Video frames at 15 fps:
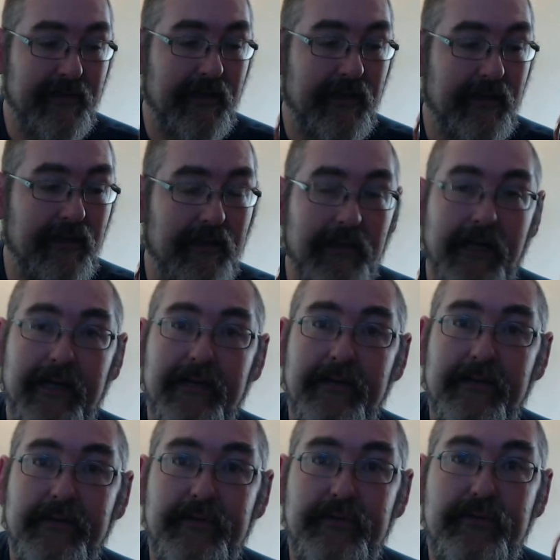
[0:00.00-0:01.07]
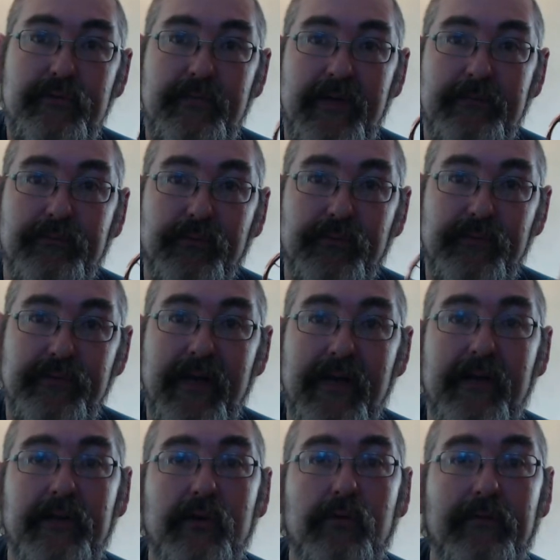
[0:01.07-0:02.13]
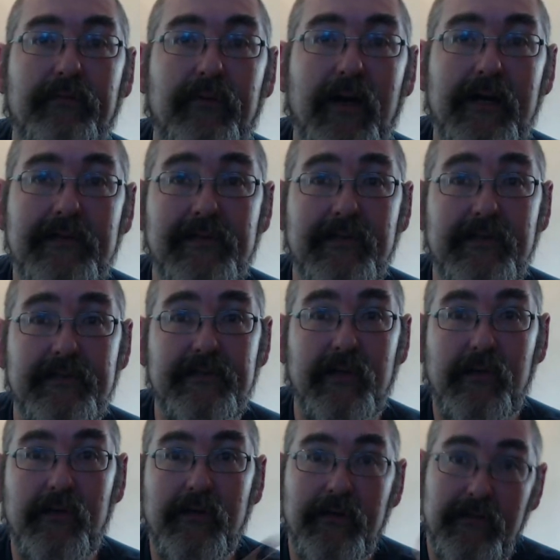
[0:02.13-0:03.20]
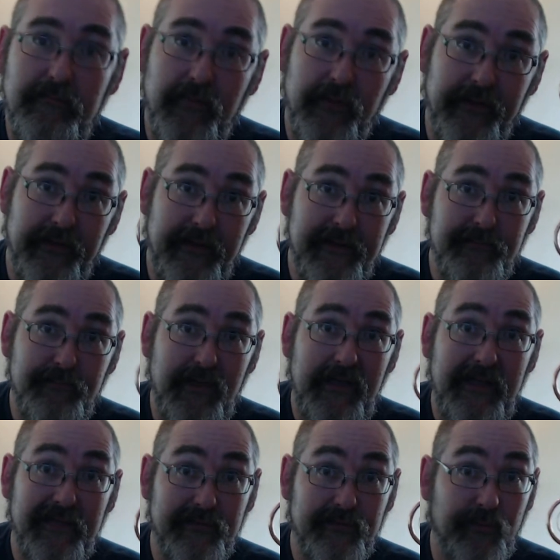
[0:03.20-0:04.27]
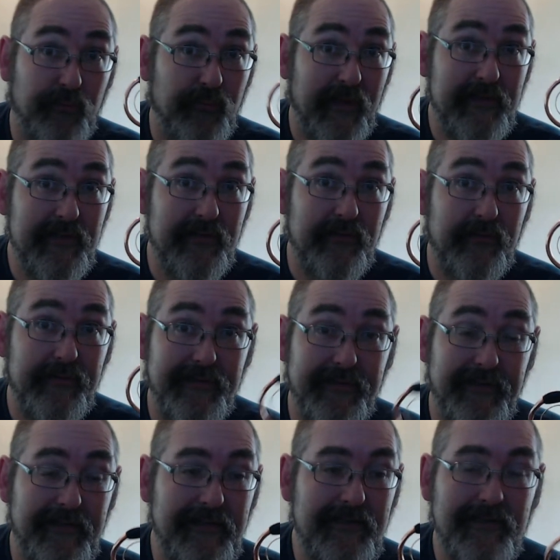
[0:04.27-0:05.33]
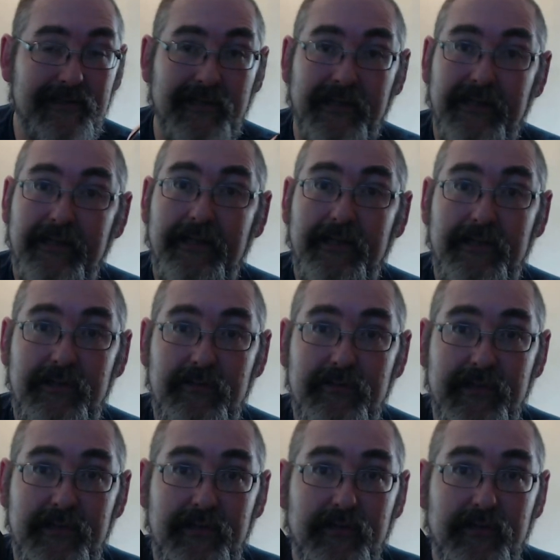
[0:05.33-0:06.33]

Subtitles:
A lot of the new people do not know what fox hunts are, but this being as directional as it is, using your